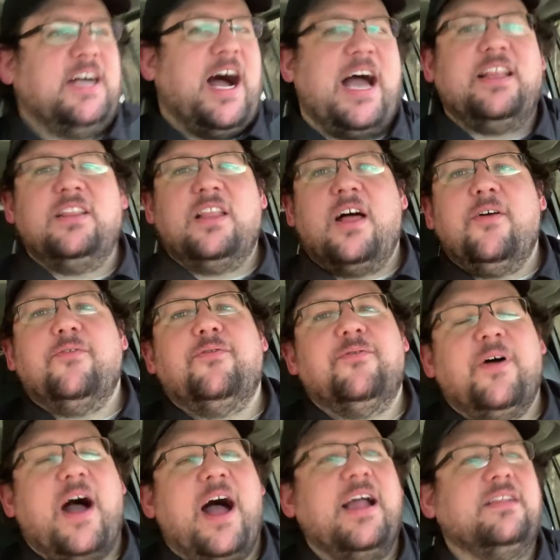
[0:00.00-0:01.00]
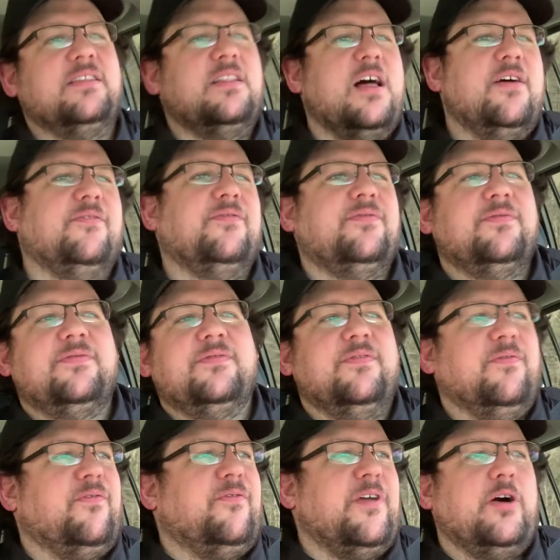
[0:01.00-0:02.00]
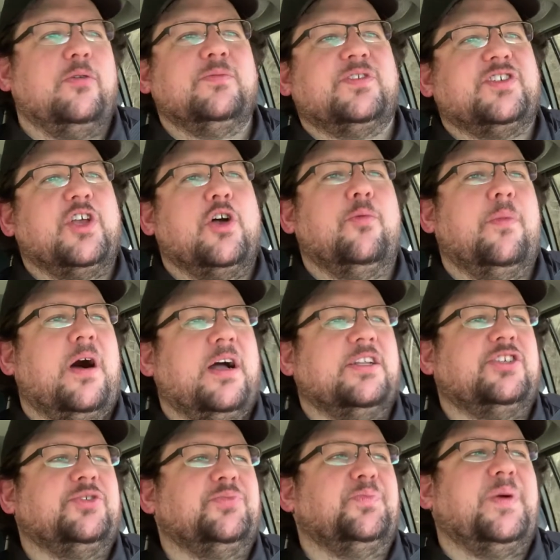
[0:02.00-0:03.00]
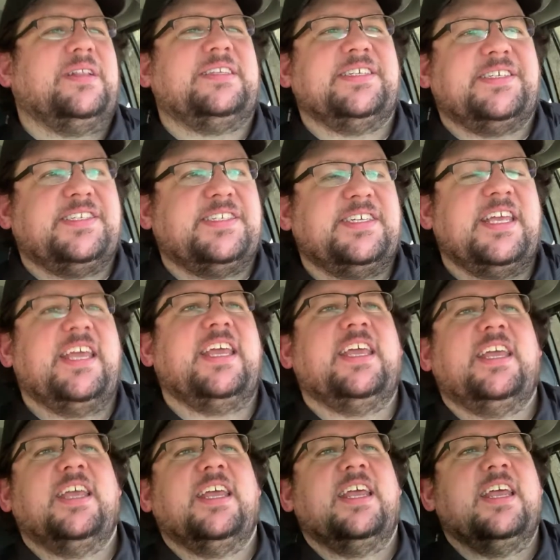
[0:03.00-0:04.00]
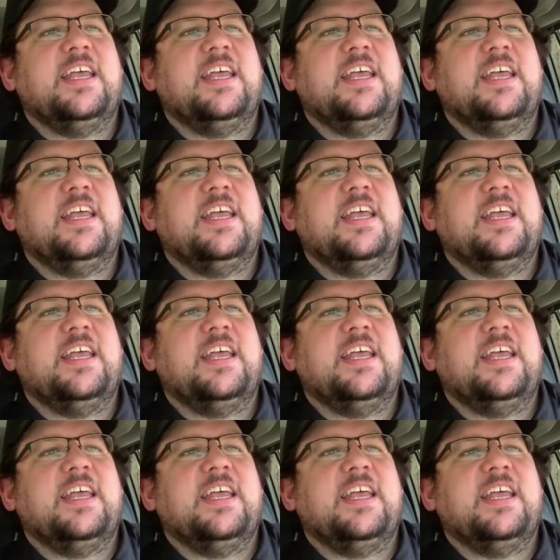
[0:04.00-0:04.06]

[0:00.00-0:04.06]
I love film so much, but to see